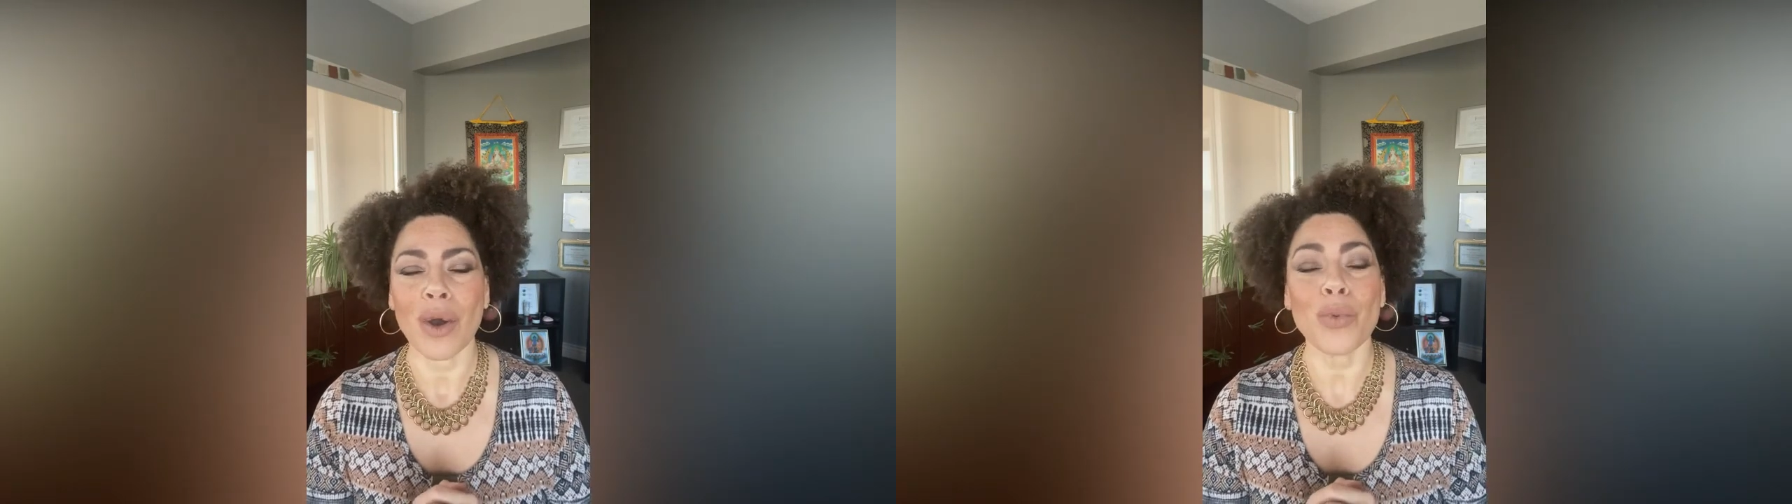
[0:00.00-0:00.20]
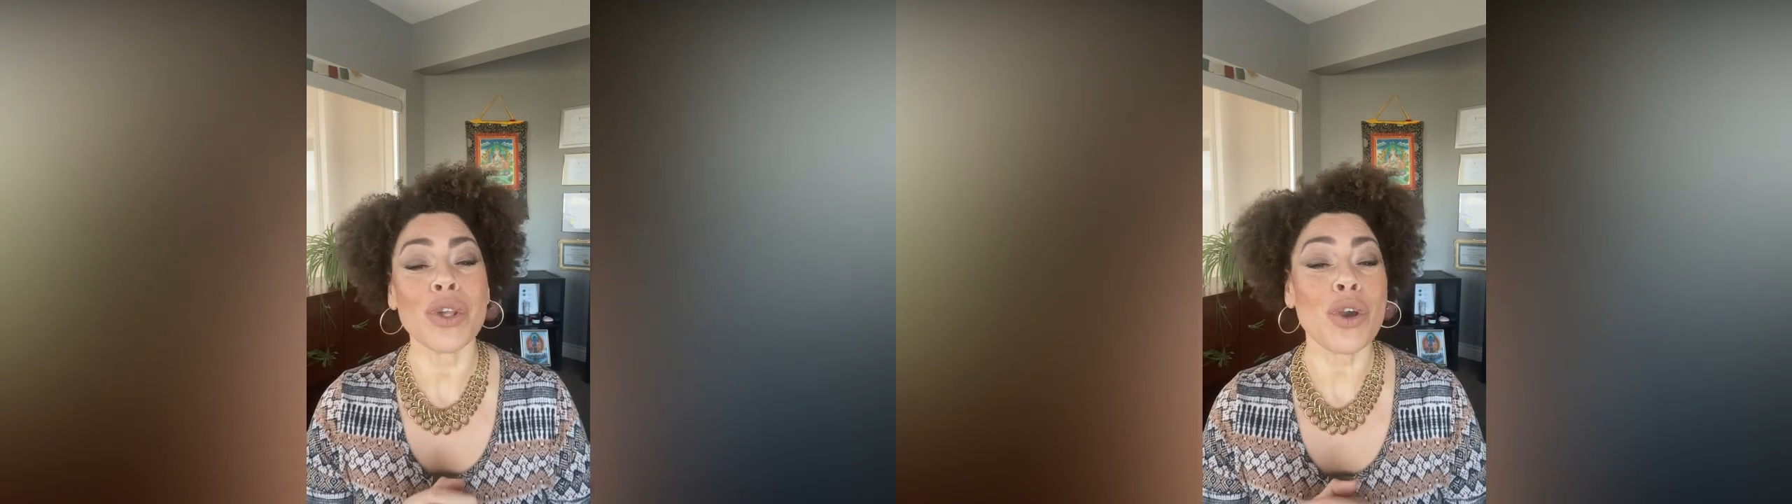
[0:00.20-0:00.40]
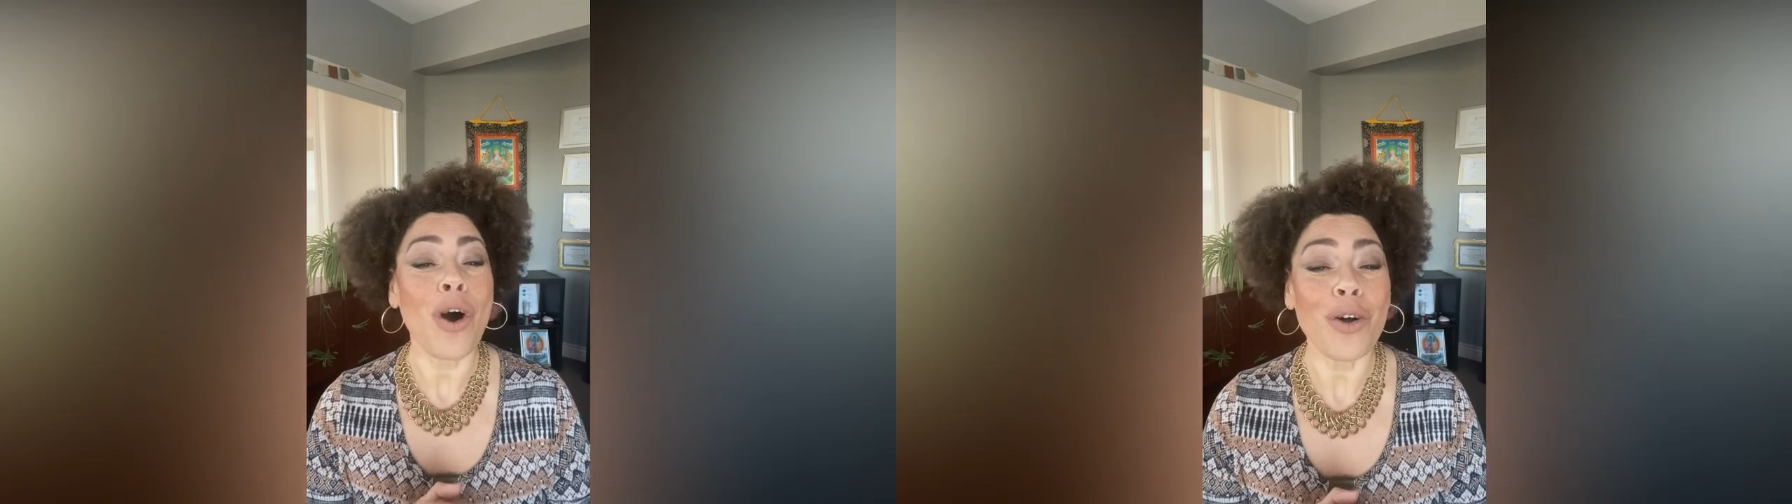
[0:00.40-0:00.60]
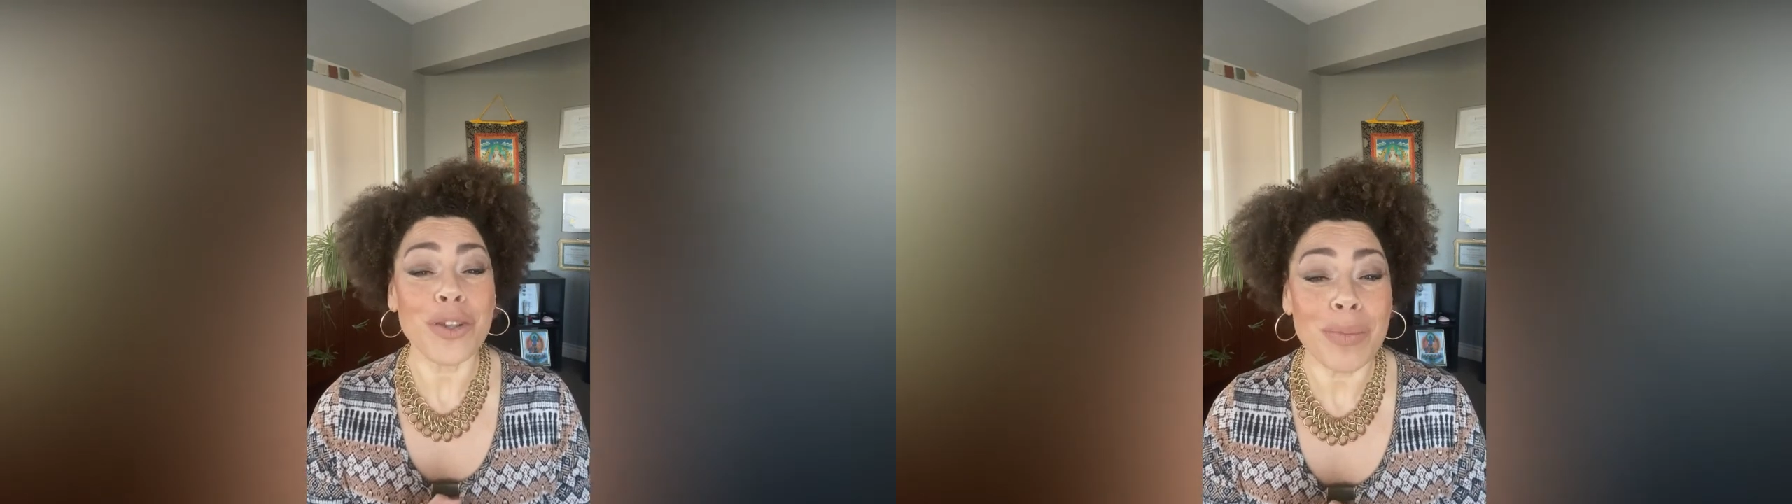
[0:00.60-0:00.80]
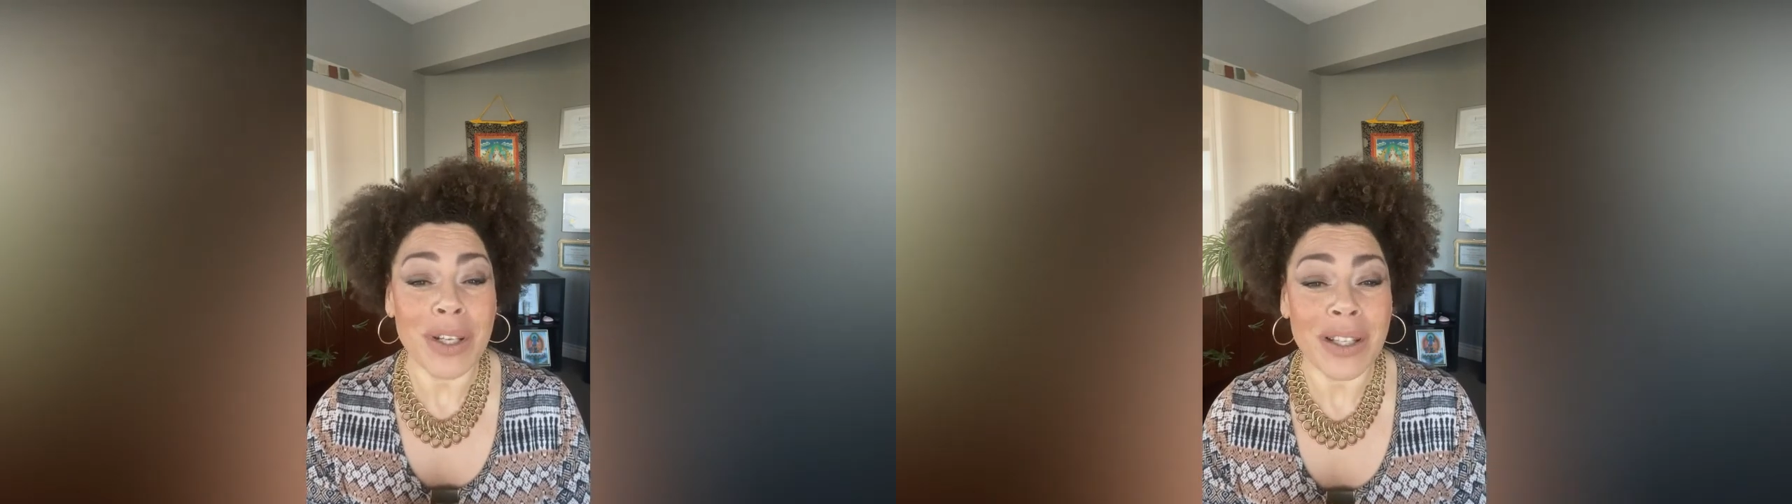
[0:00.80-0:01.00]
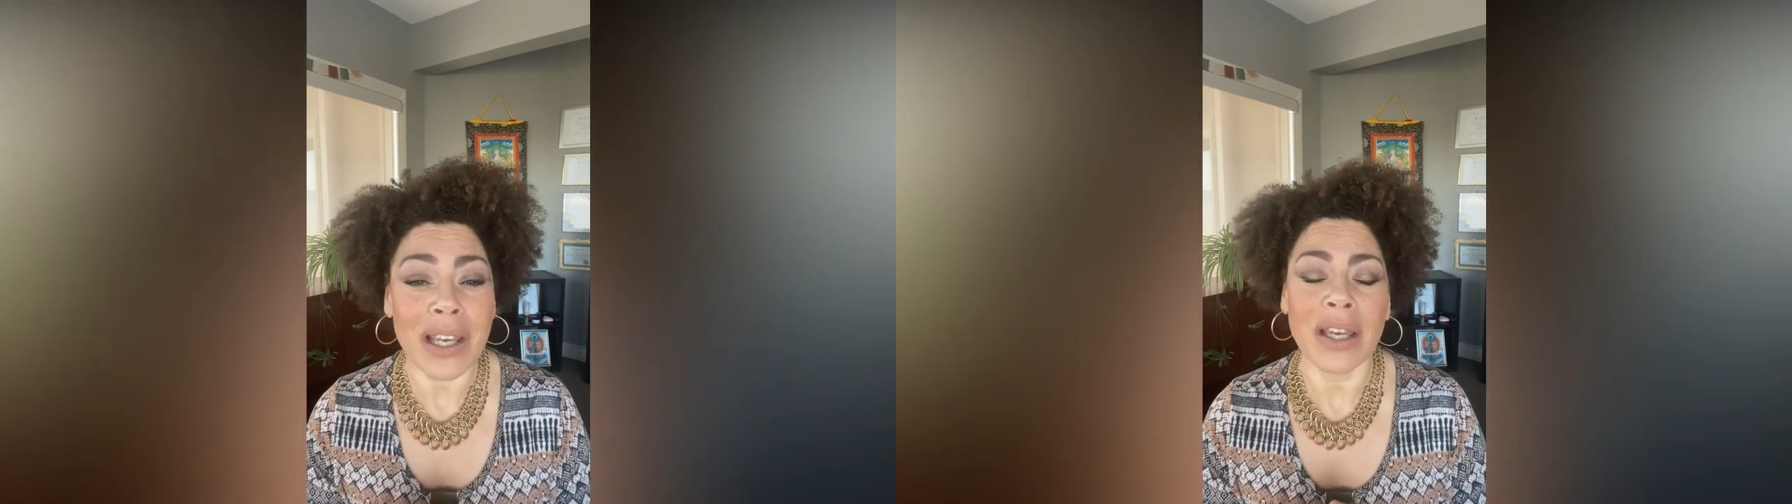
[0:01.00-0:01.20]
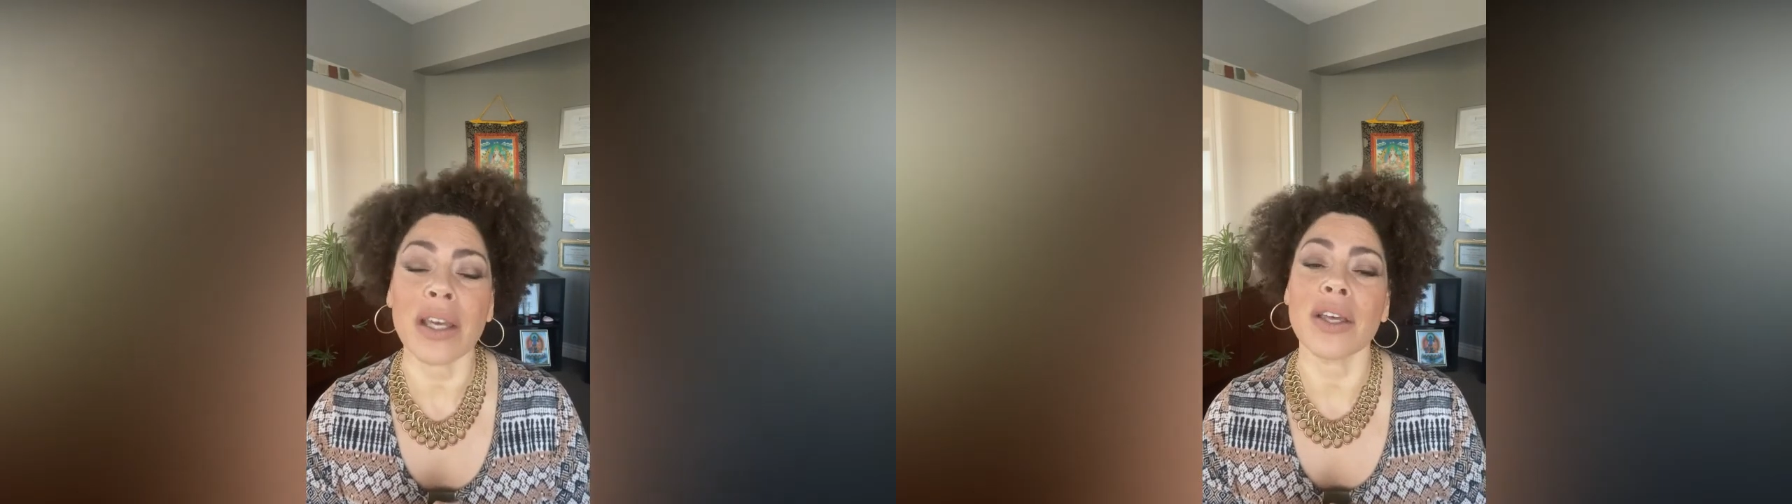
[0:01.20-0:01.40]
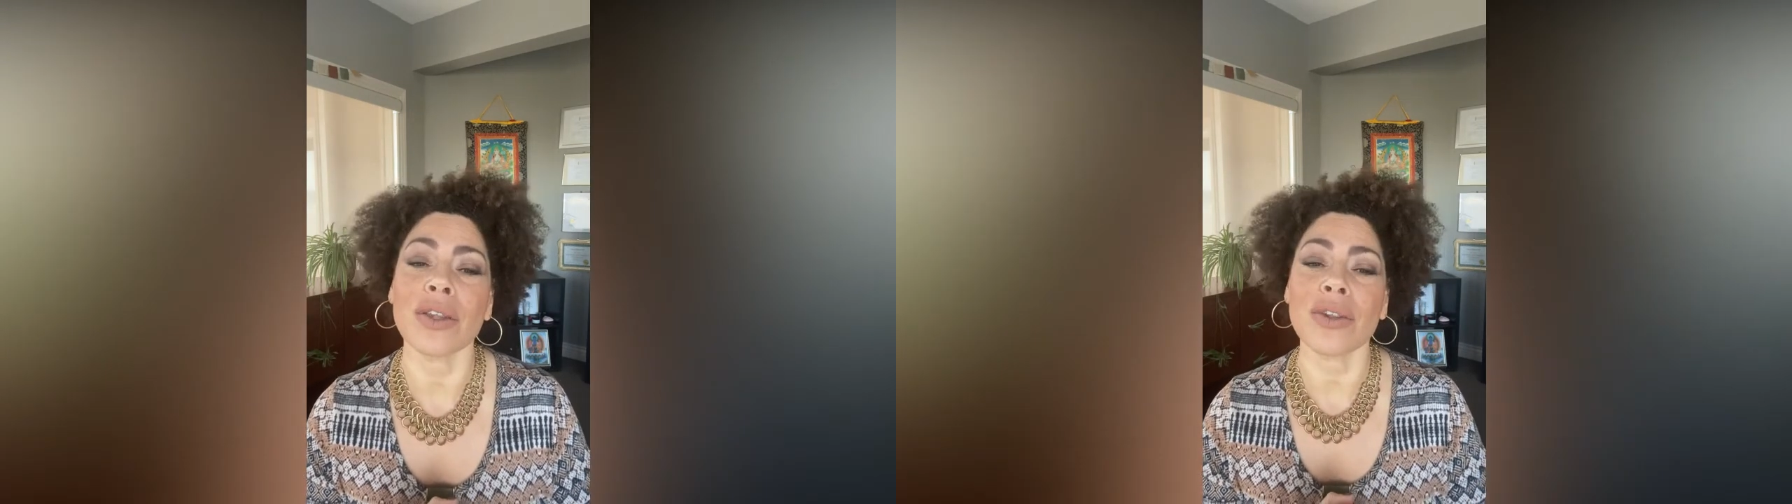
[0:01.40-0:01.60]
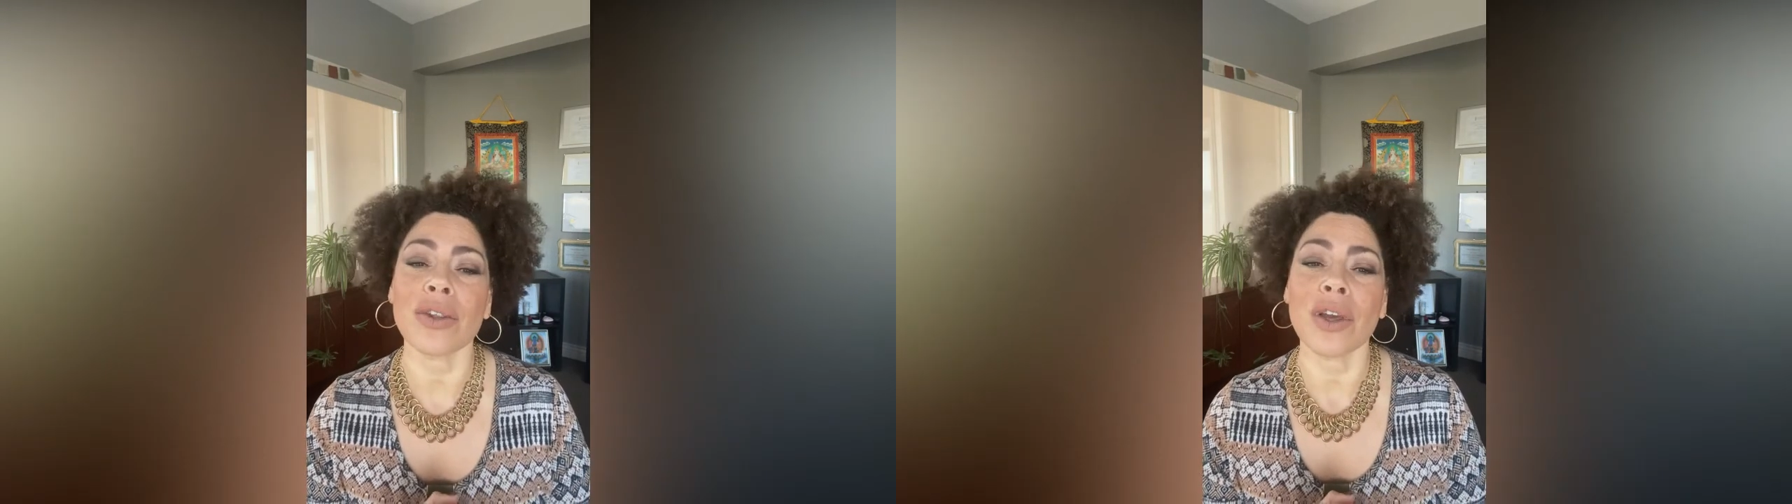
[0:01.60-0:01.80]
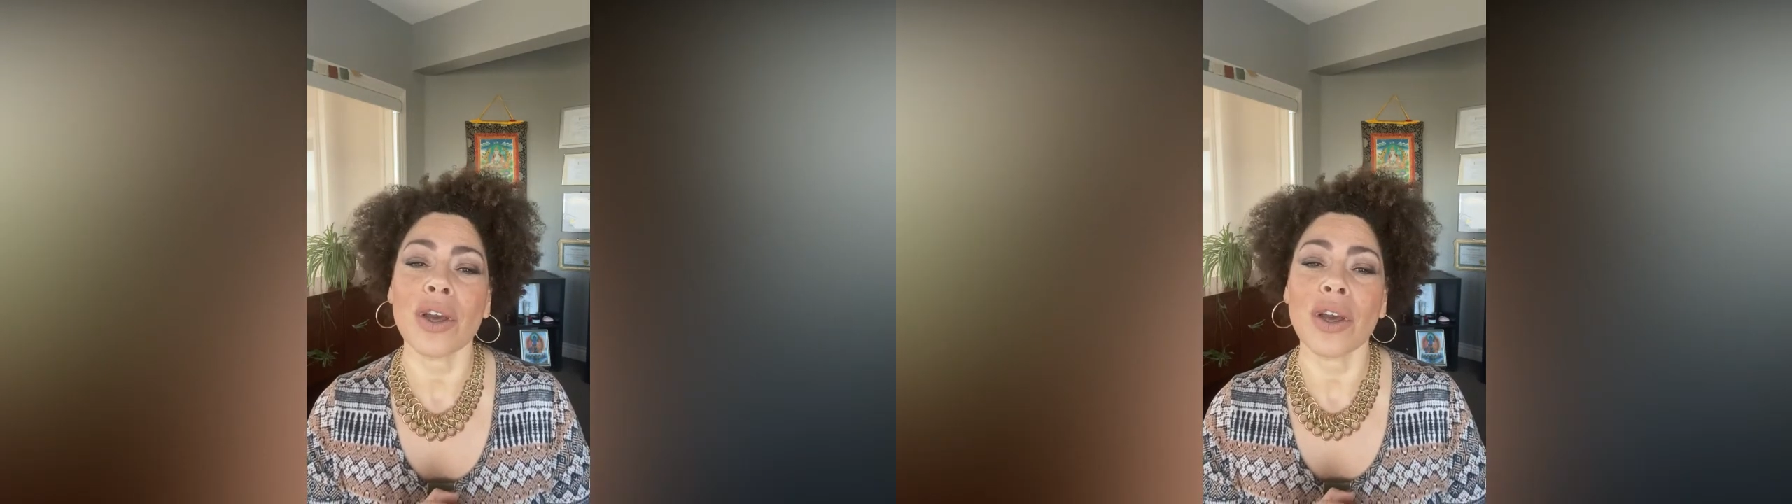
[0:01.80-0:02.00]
which ultimately is